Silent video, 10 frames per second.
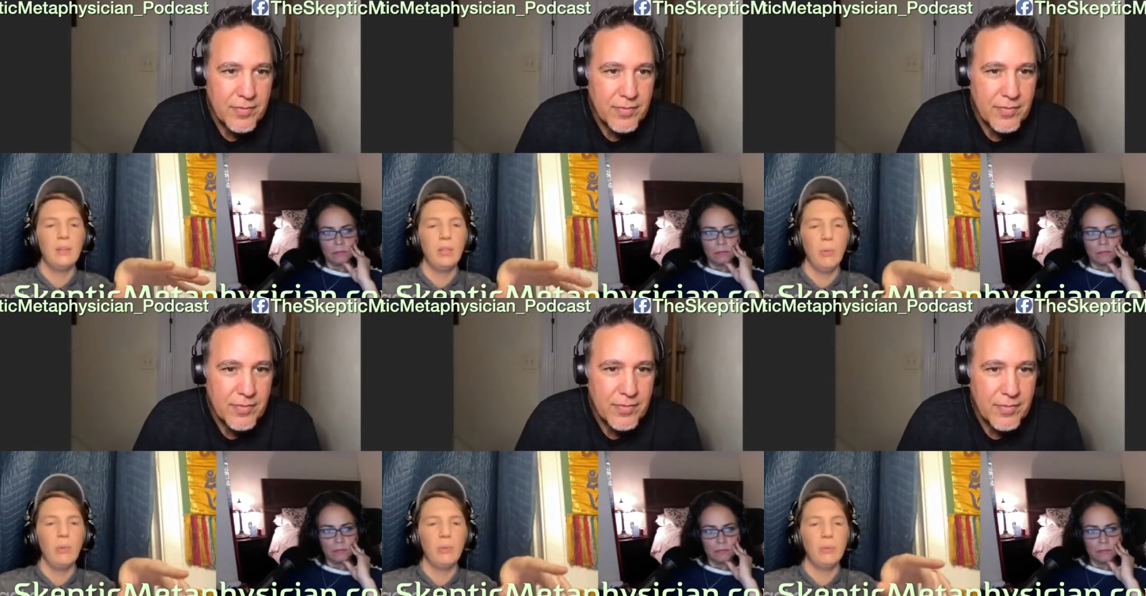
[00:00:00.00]

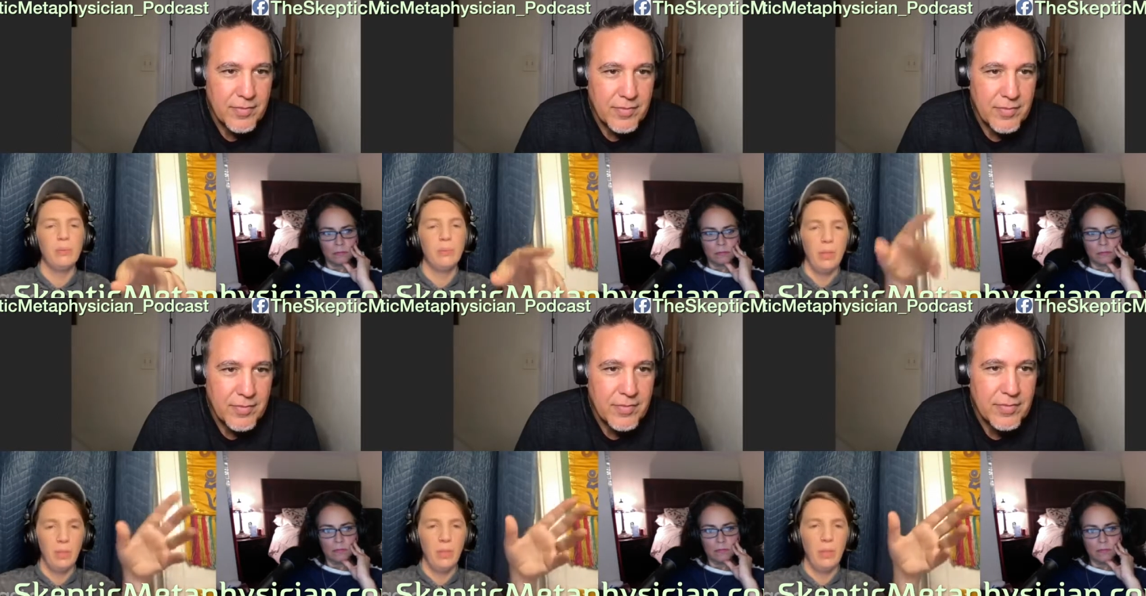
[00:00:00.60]
Speaker 1: trouble
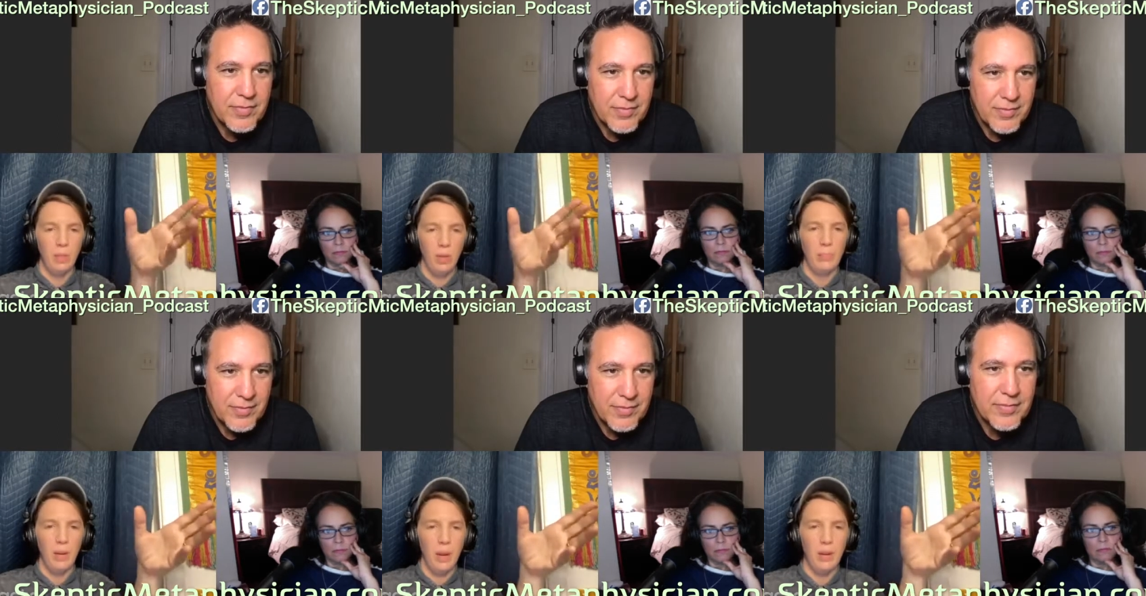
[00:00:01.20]
with the
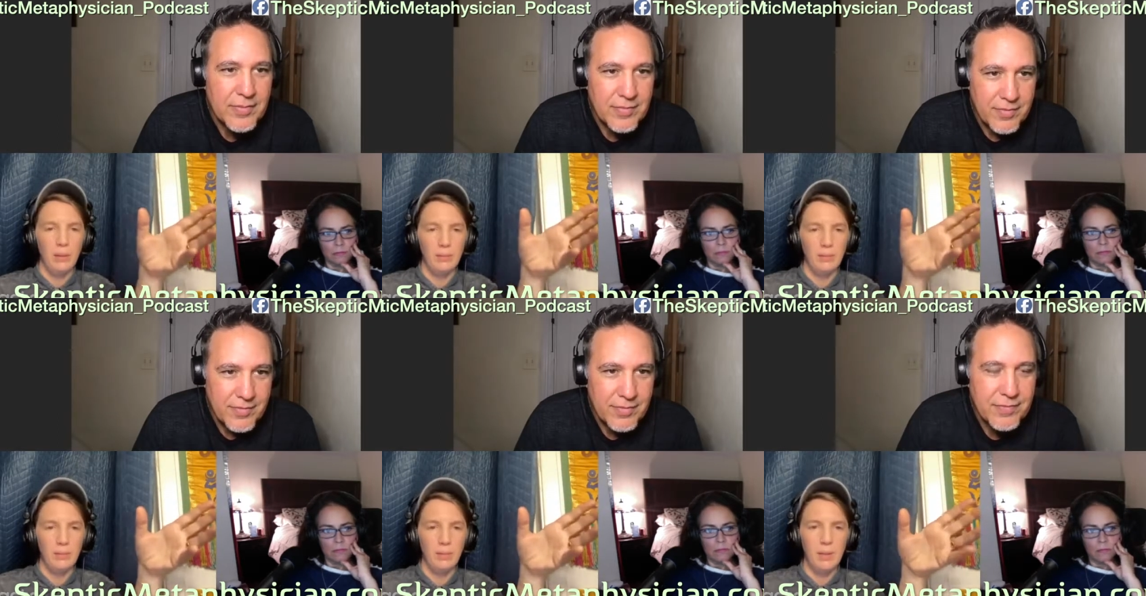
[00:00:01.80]
term God
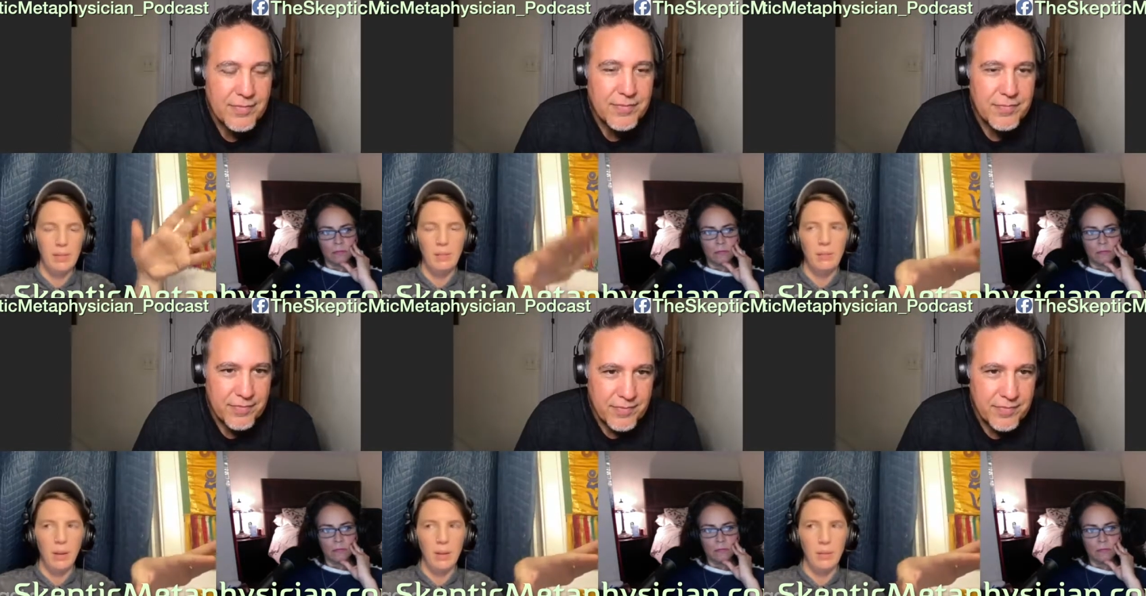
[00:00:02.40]
I
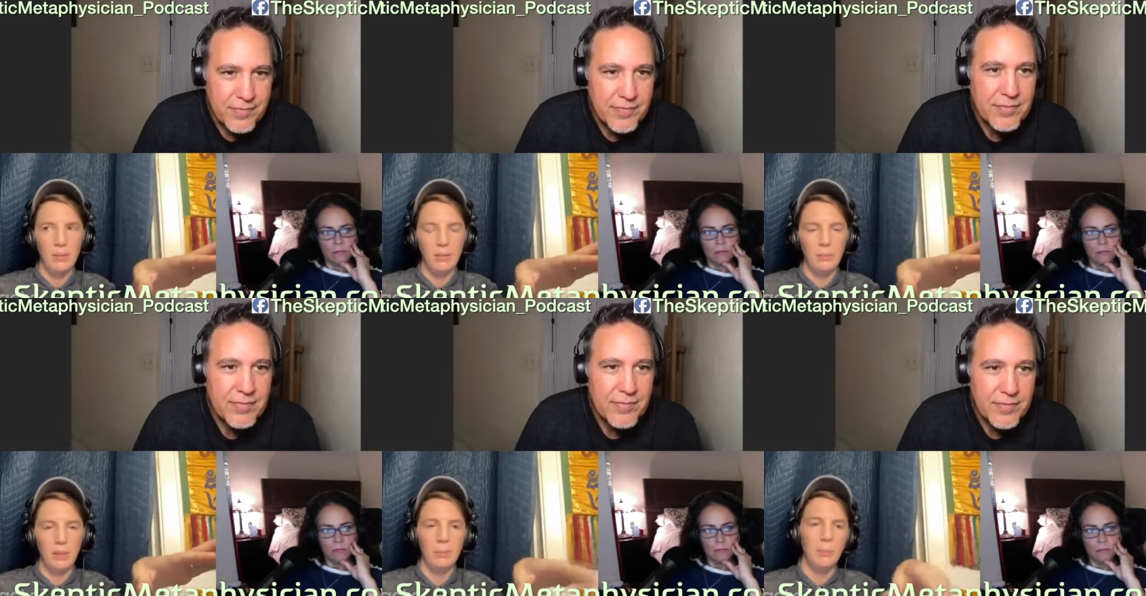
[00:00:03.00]
still kind of do
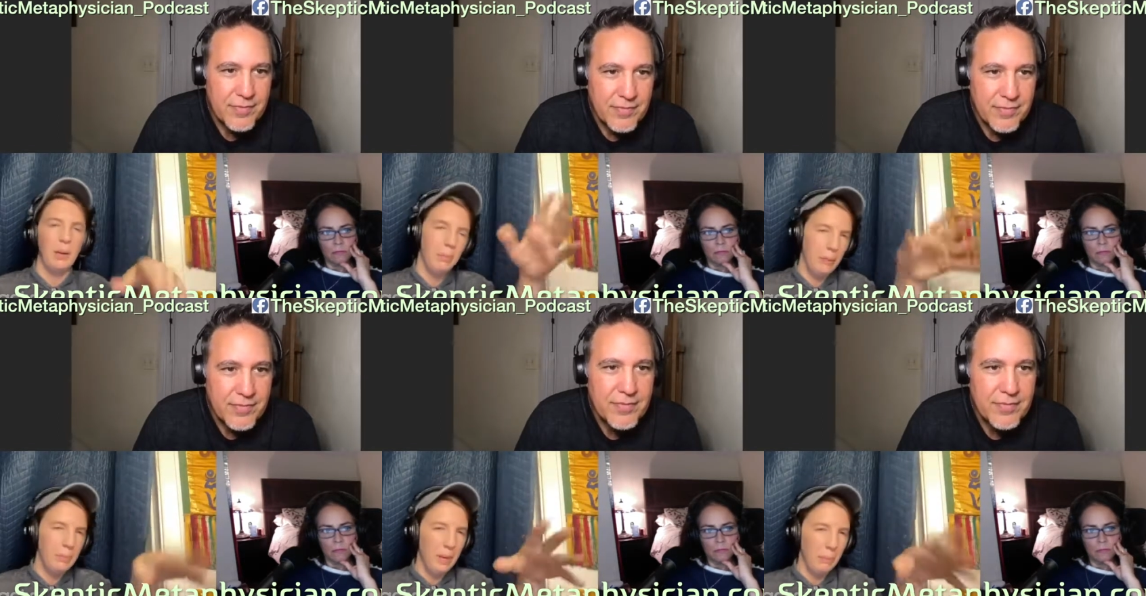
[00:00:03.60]
sometimes, but
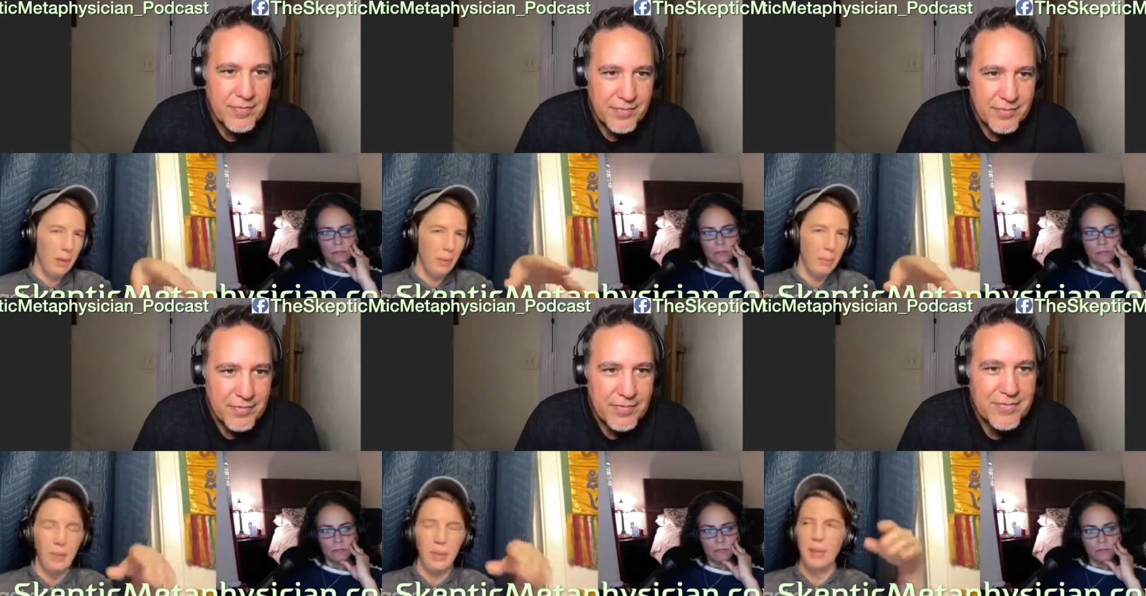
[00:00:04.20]
I'm I'm getting
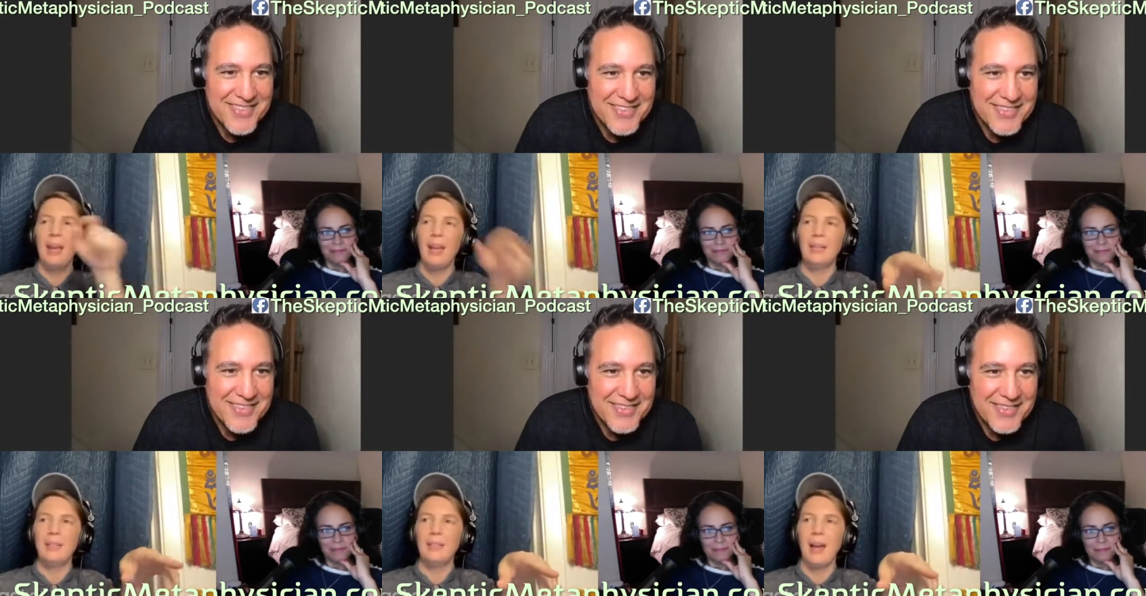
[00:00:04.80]
better with it.
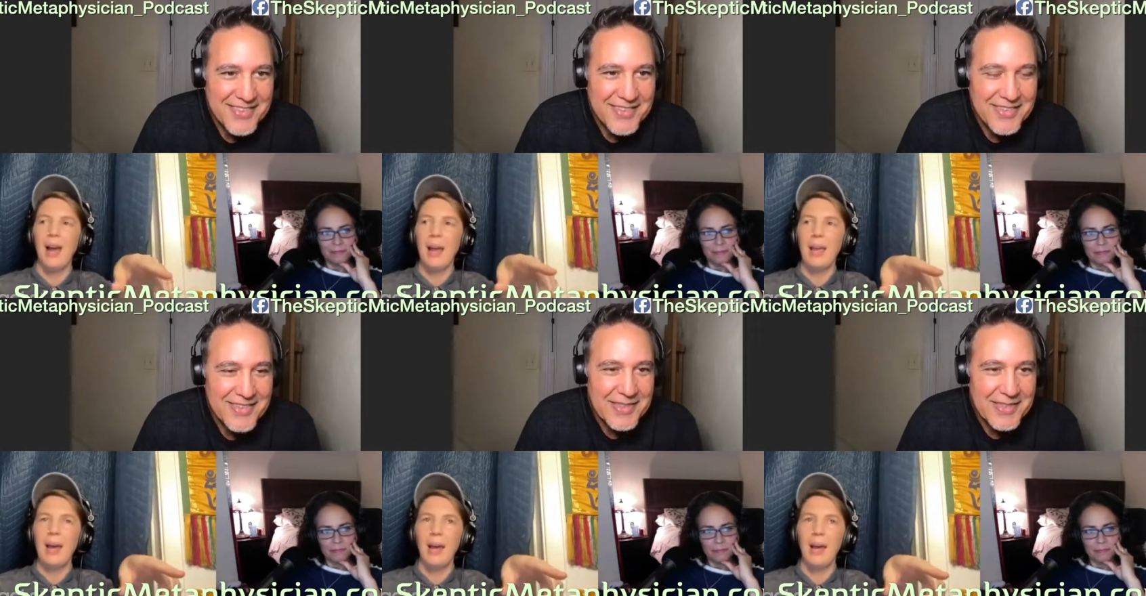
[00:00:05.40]
And I